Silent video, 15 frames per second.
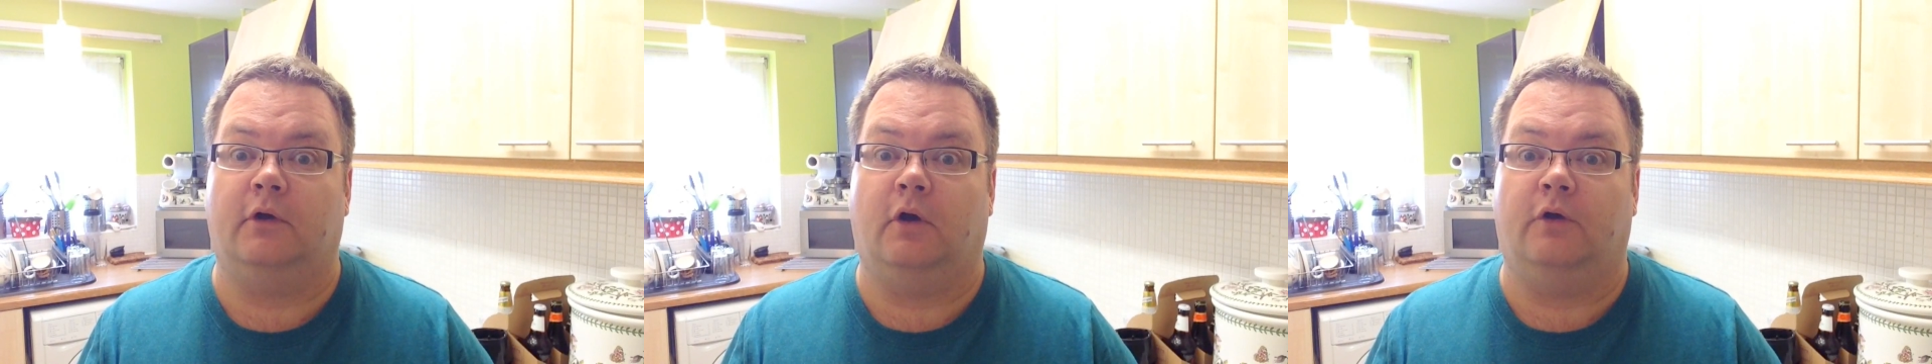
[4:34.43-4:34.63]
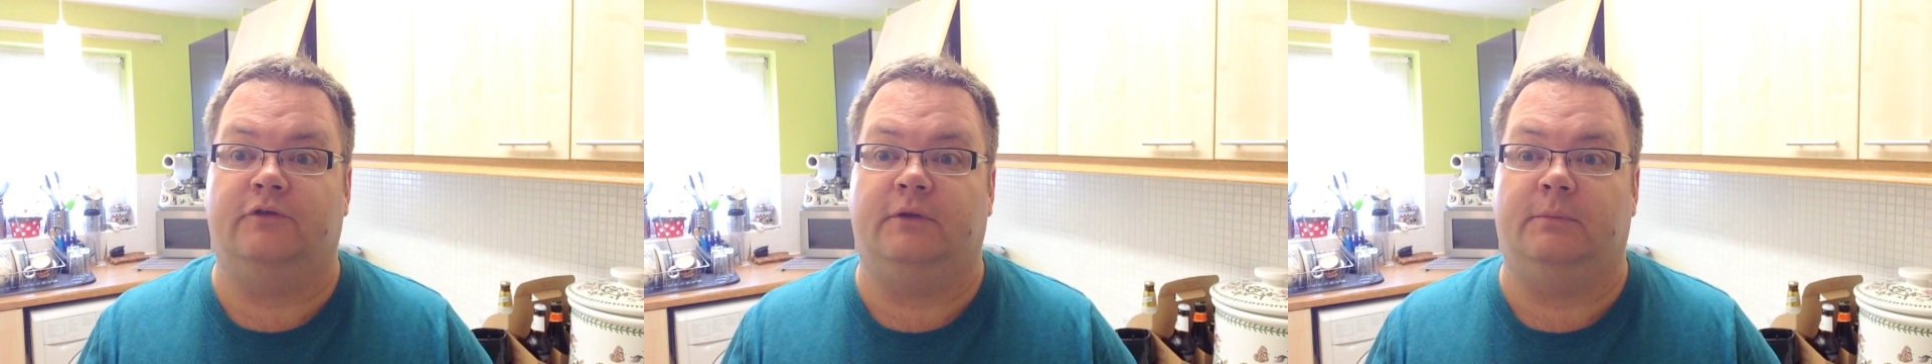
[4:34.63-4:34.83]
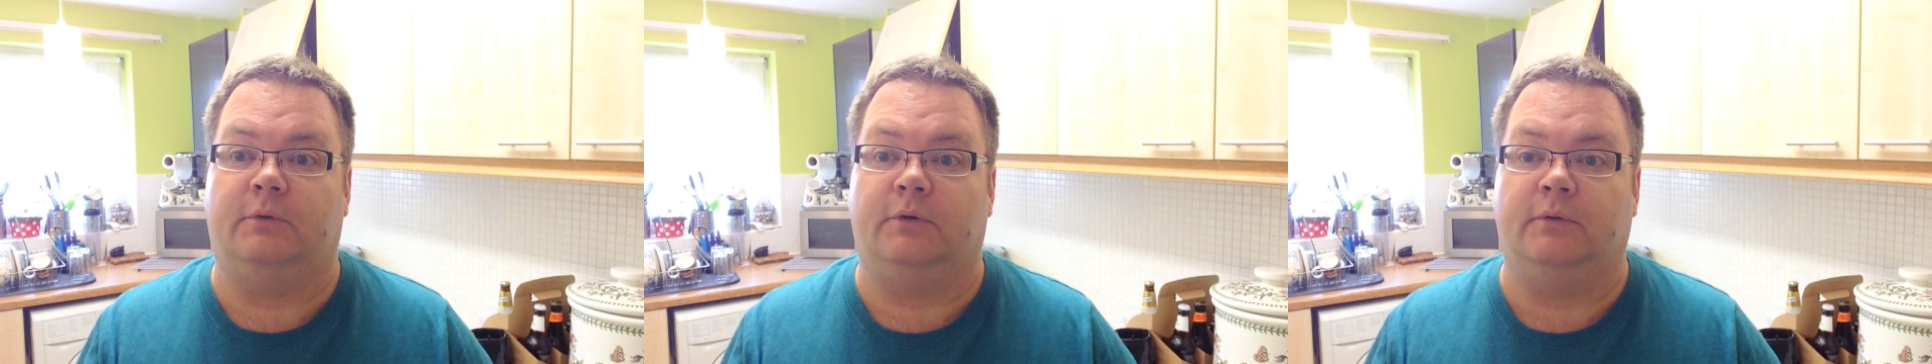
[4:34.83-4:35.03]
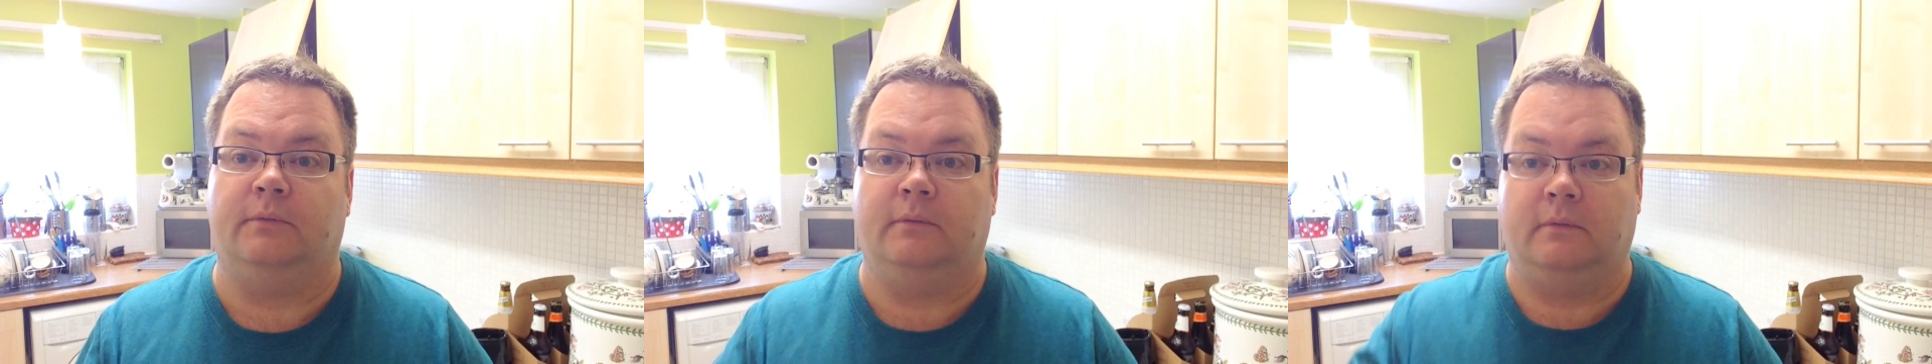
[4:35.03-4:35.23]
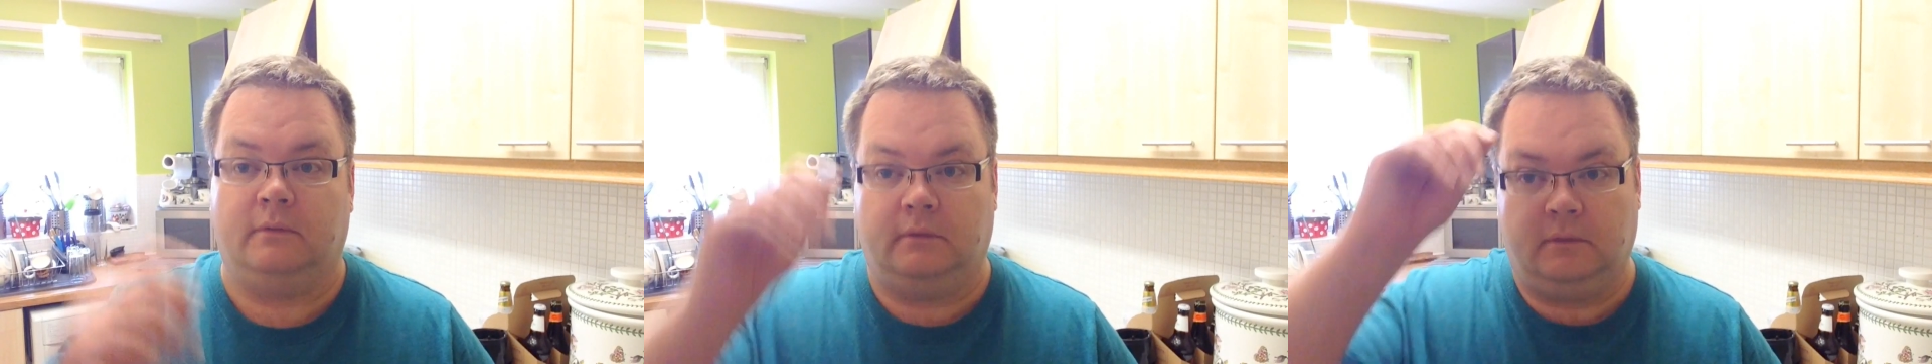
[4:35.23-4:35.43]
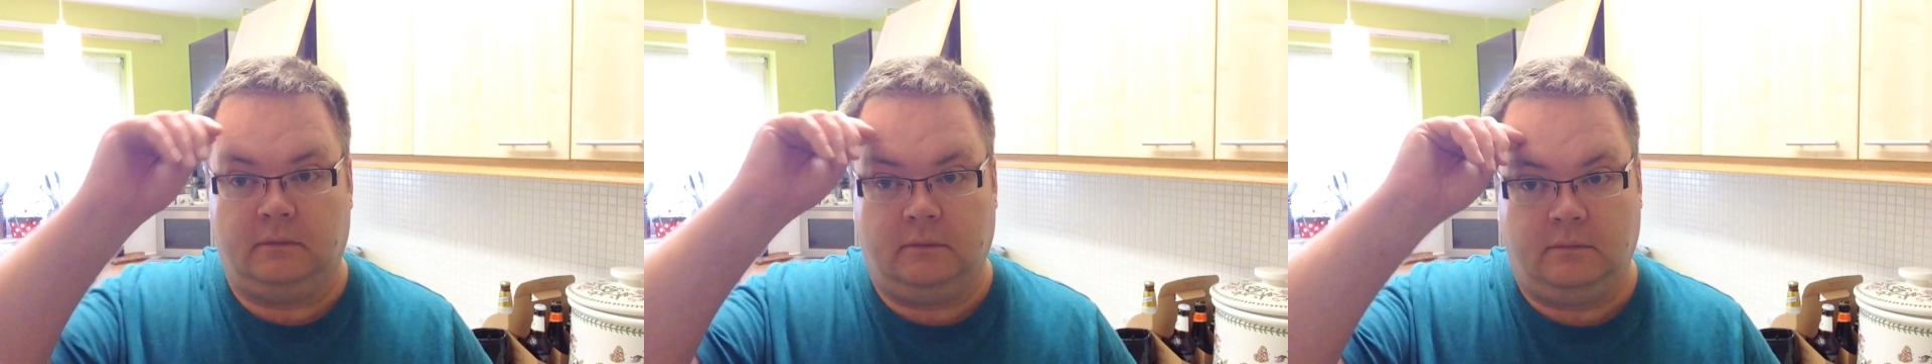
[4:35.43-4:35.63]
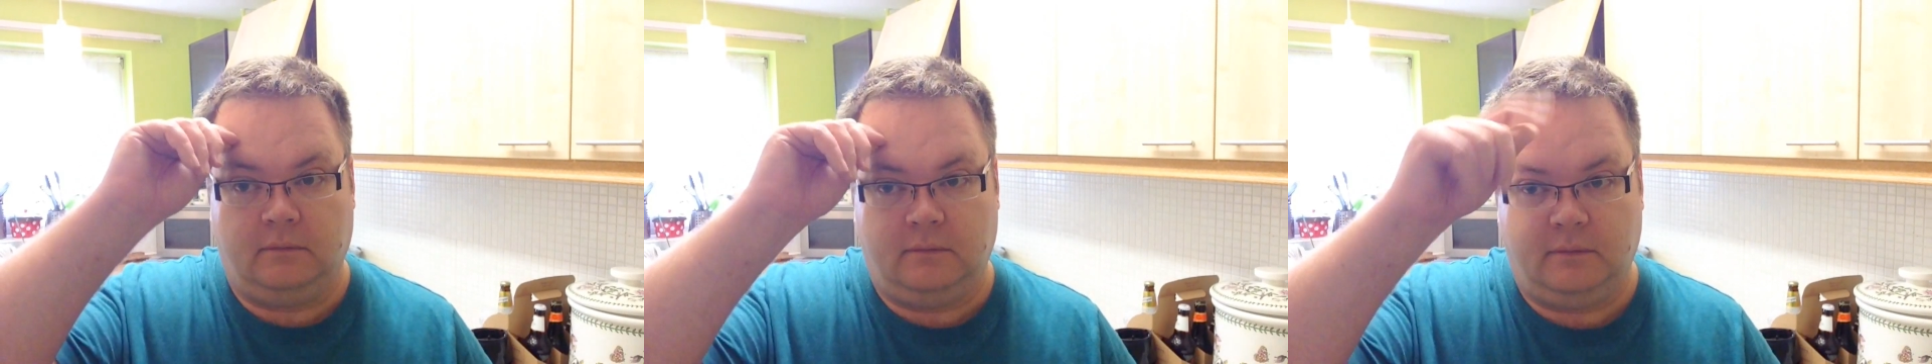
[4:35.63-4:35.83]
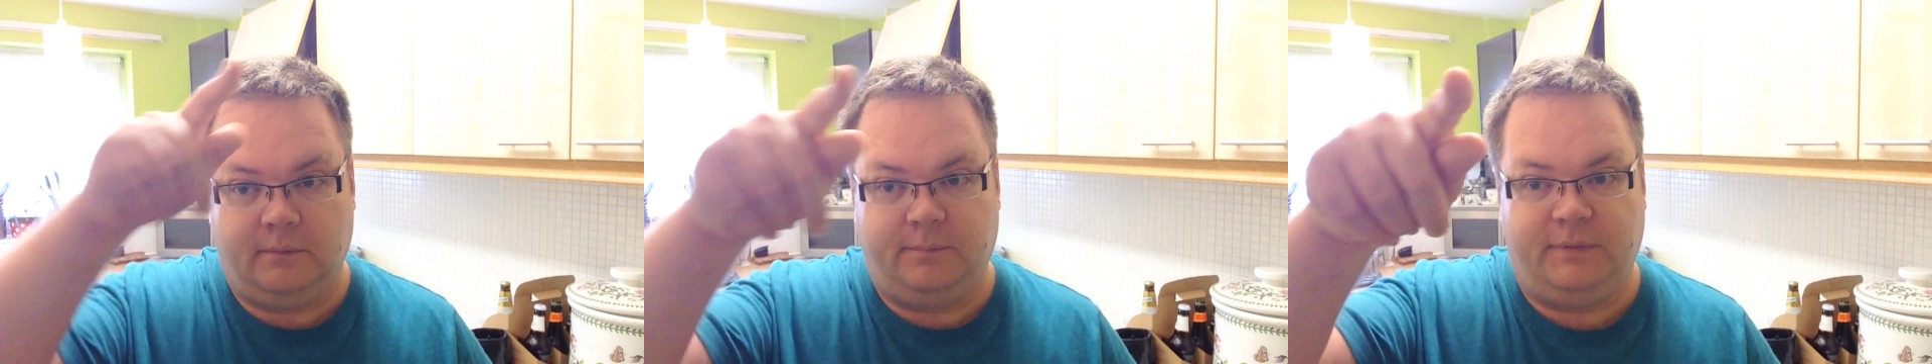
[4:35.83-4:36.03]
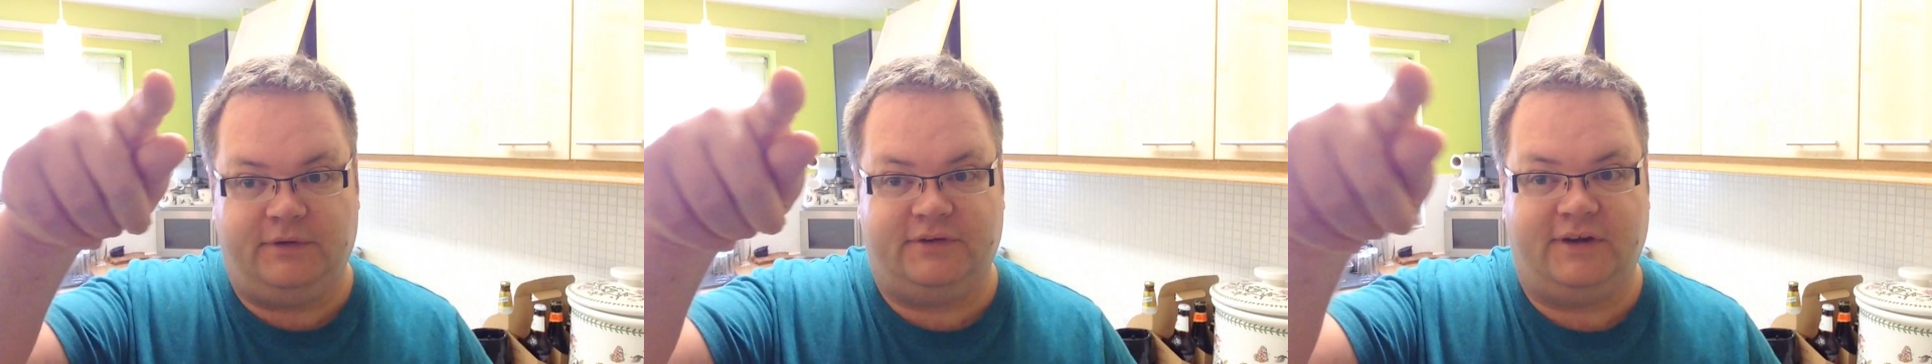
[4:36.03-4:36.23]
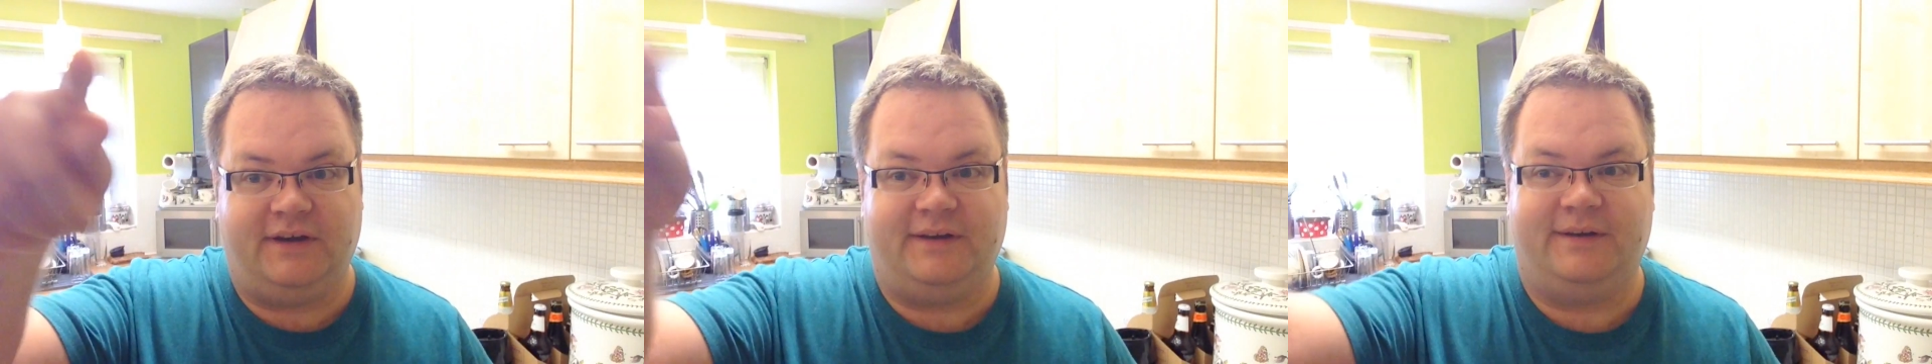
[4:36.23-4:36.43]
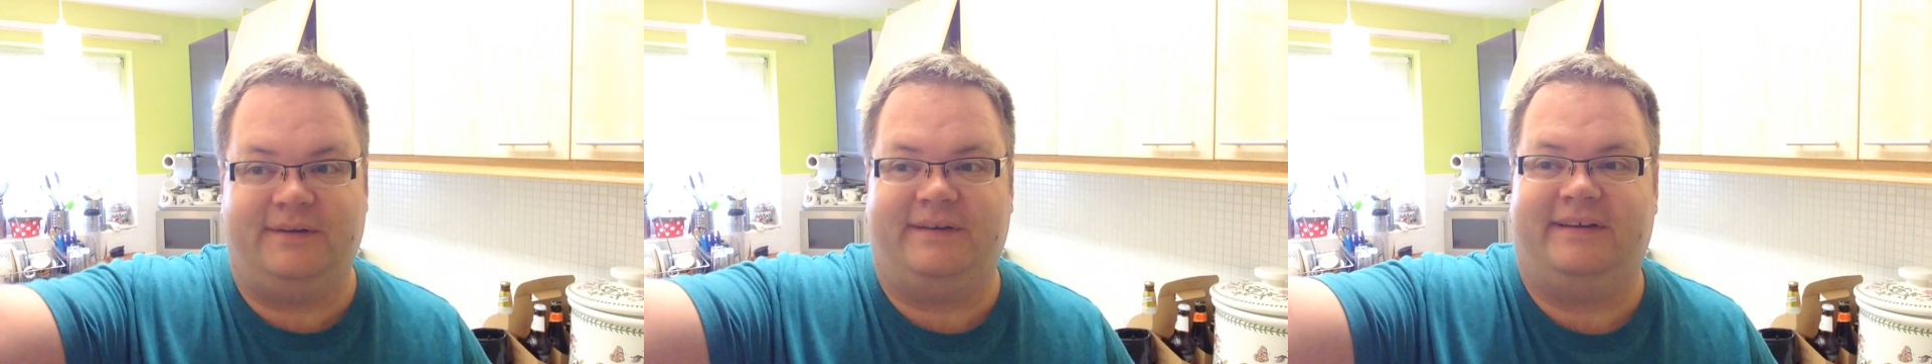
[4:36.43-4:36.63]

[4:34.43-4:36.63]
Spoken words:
Aussie Brew. Be seeing you.